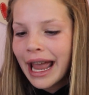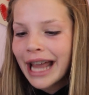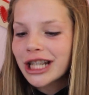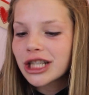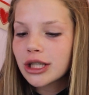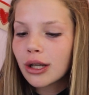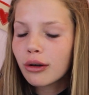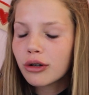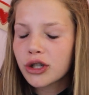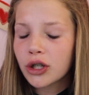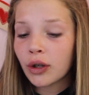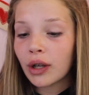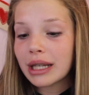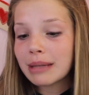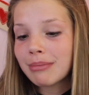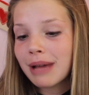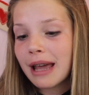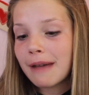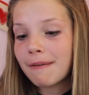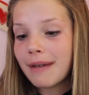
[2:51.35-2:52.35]
Social
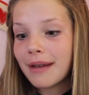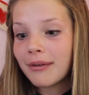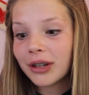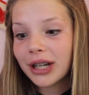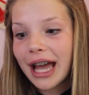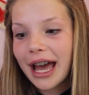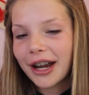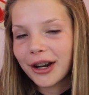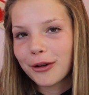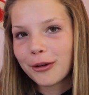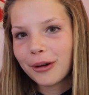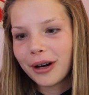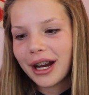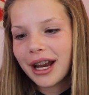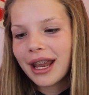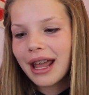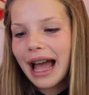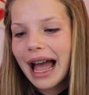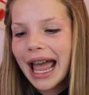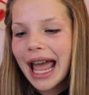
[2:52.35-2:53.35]
is my favorite
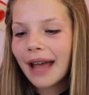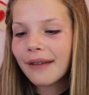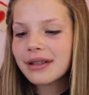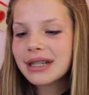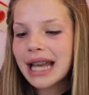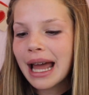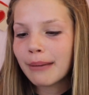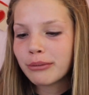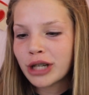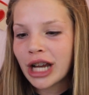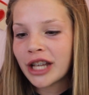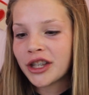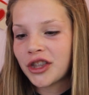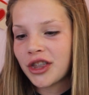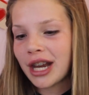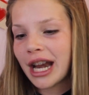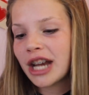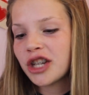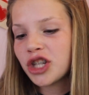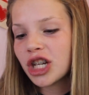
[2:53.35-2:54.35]
category. I have Snapchat
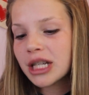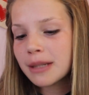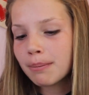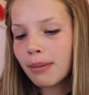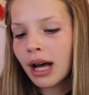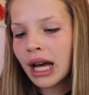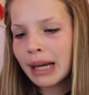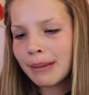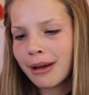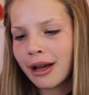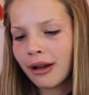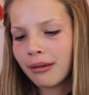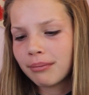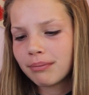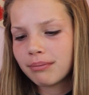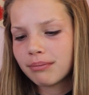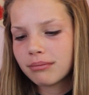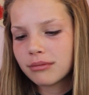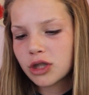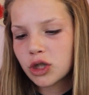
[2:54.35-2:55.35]
that I just bought
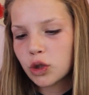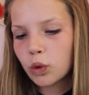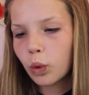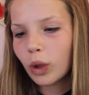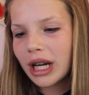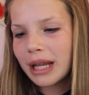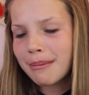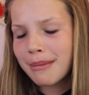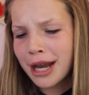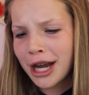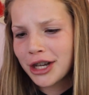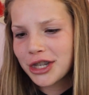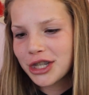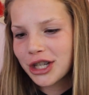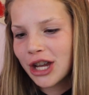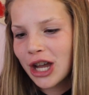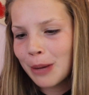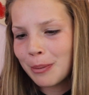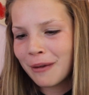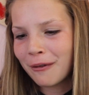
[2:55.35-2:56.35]
about 20 minutes
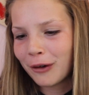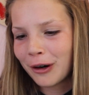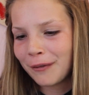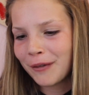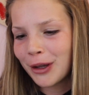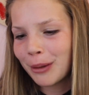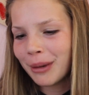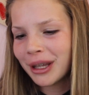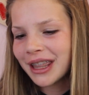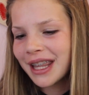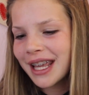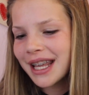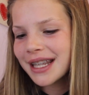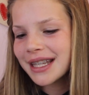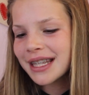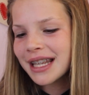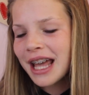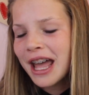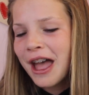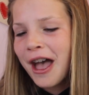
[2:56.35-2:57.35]
ago before filming
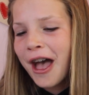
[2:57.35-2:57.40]
this.